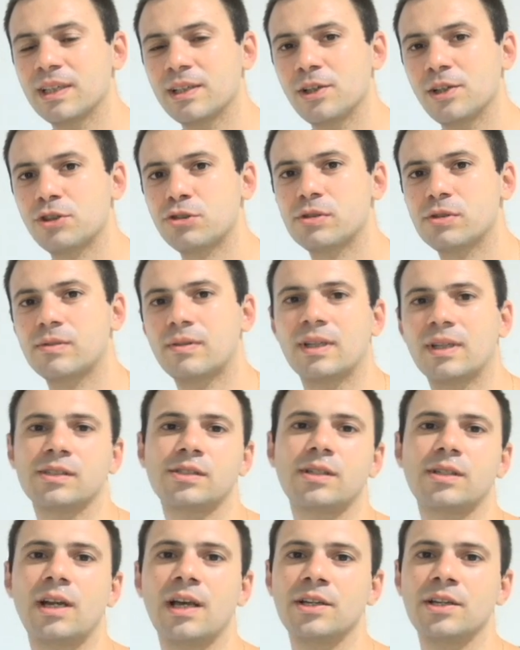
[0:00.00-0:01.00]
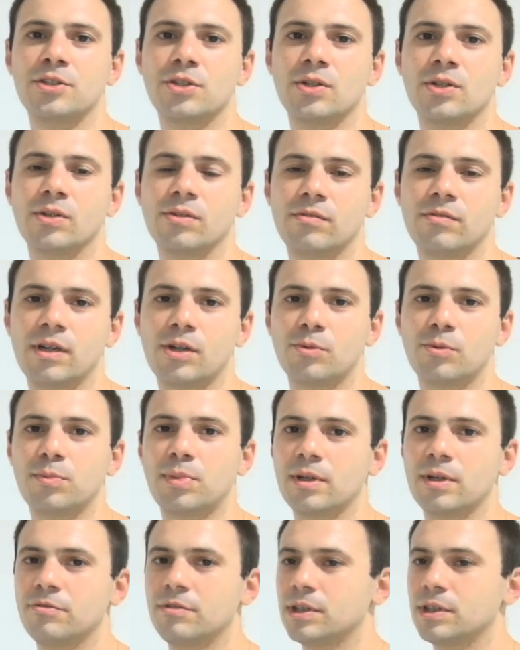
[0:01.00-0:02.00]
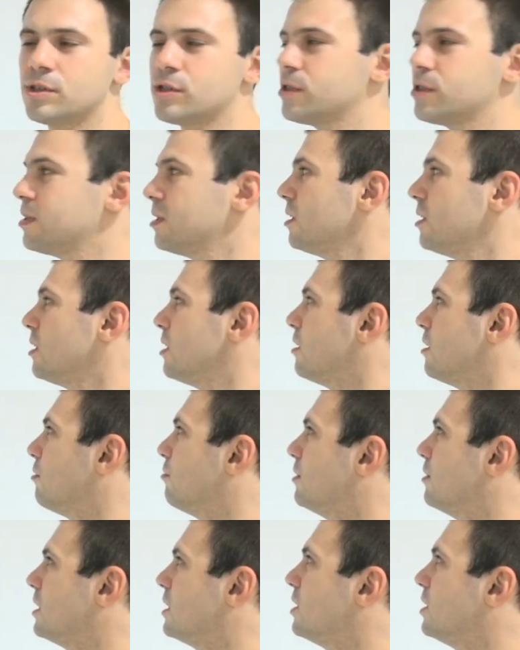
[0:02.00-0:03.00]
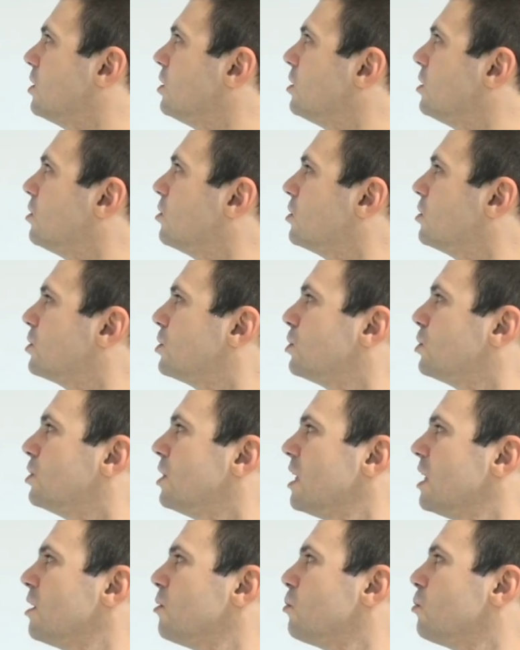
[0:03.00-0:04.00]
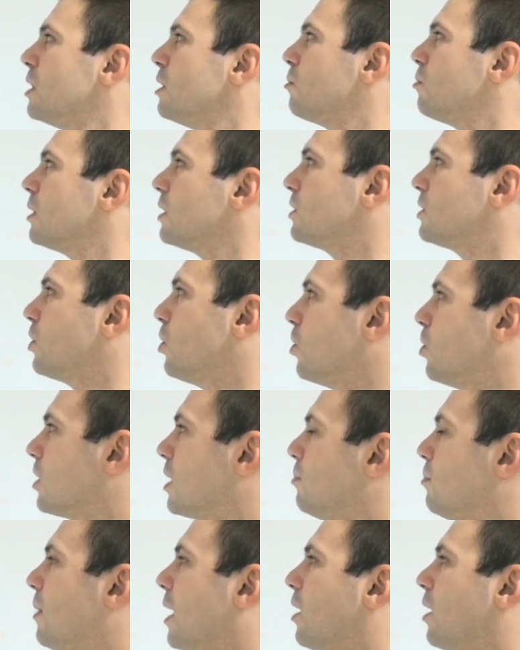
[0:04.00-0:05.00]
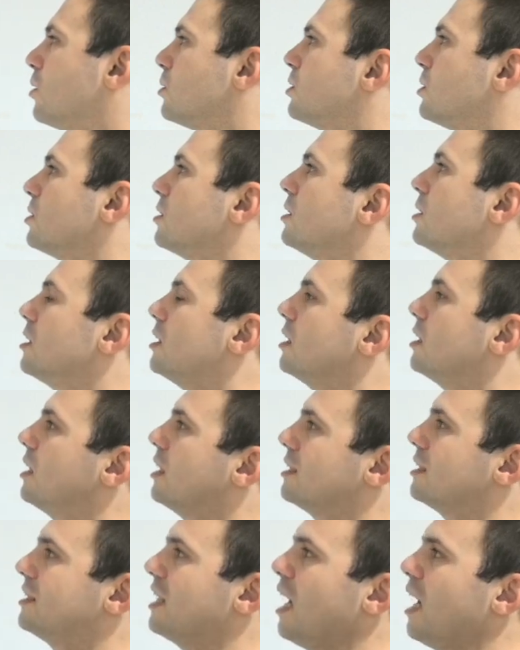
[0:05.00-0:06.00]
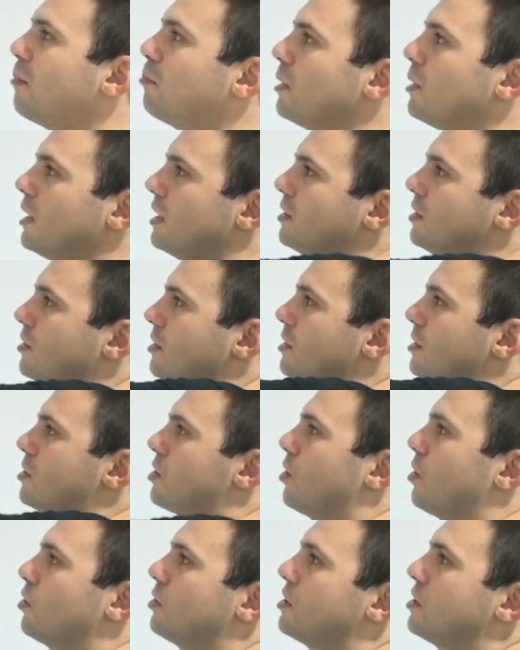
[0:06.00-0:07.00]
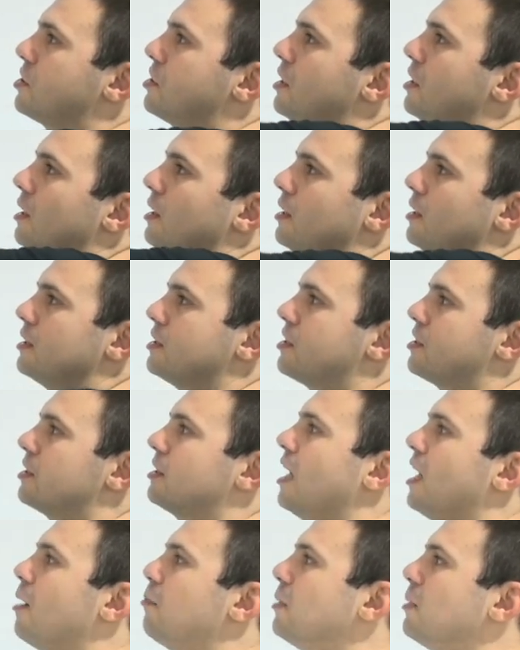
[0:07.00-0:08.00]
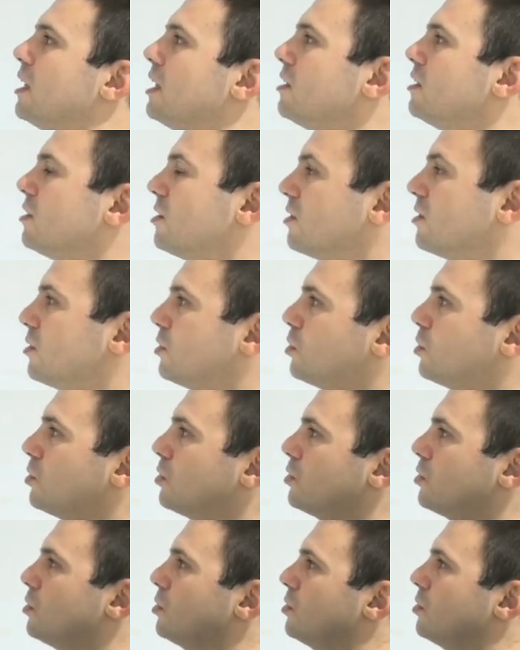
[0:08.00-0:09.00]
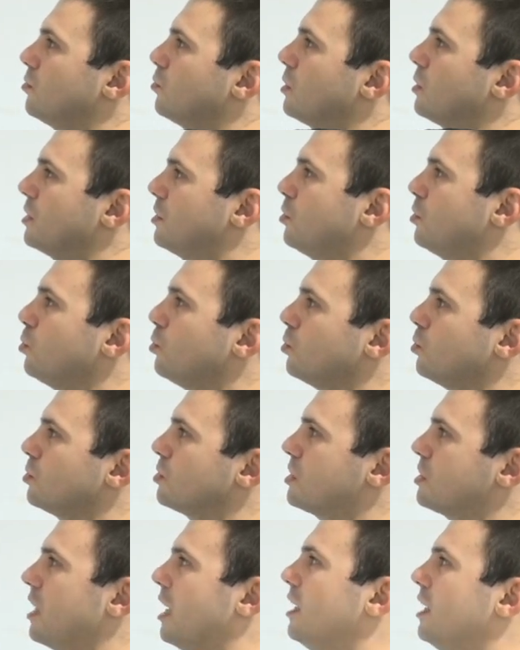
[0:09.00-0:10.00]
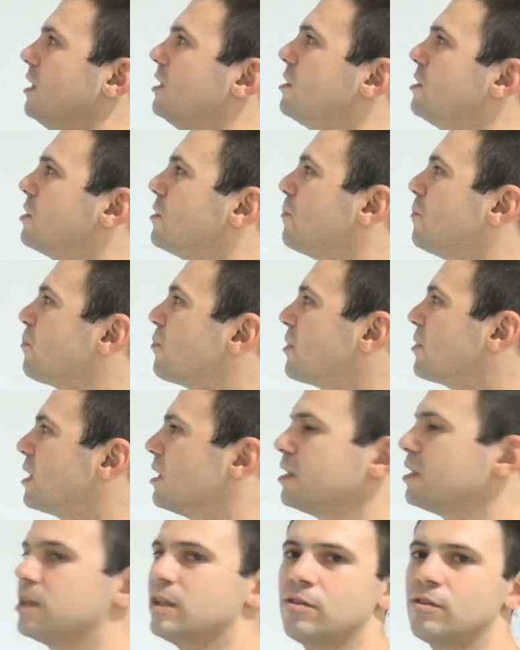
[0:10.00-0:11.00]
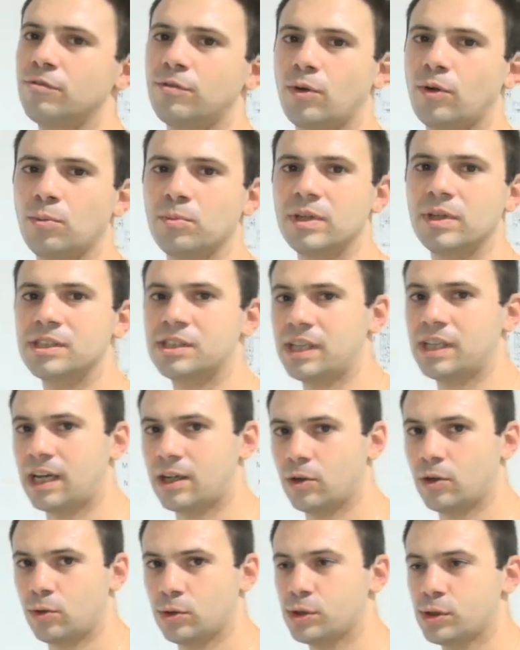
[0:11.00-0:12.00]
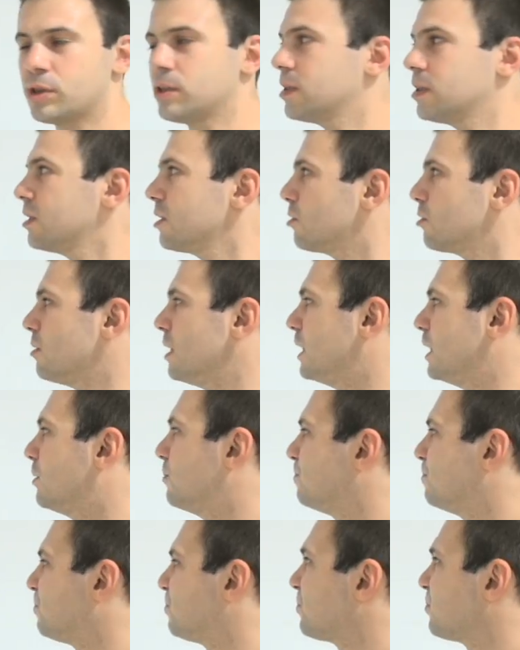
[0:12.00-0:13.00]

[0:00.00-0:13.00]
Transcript: English translation of our previous video. Today we will talk about a tablet. It's not a seal, it's a tablet with two sides from Zakros, Crete.